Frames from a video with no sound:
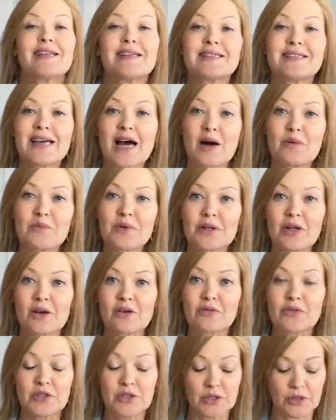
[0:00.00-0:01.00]
down below
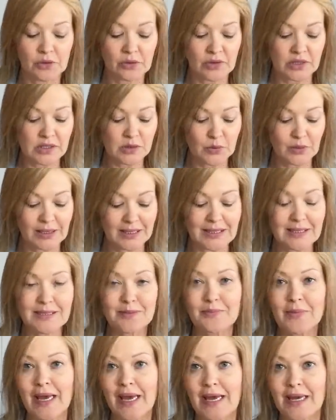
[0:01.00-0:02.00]
for you. This one is
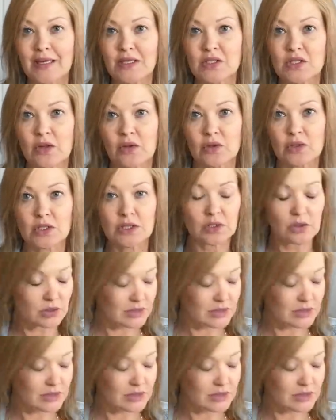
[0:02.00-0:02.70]
May, so there's still